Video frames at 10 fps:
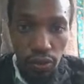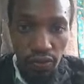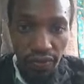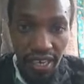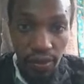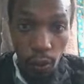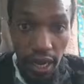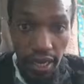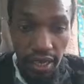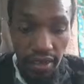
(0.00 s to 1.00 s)
find
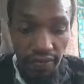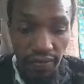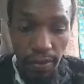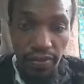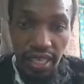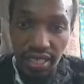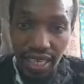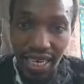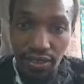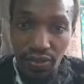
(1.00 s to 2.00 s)
way from the
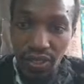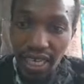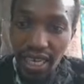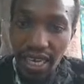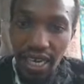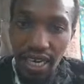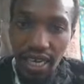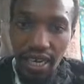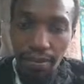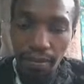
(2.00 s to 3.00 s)
start to the end,
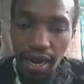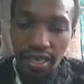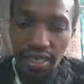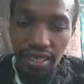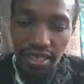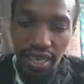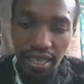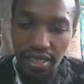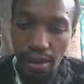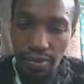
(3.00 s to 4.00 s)
but it
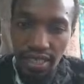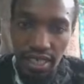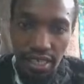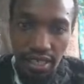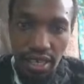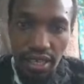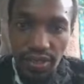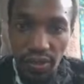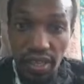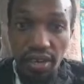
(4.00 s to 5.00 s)
has some tricks.
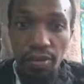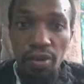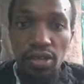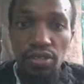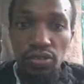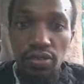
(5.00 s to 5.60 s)
So the robot should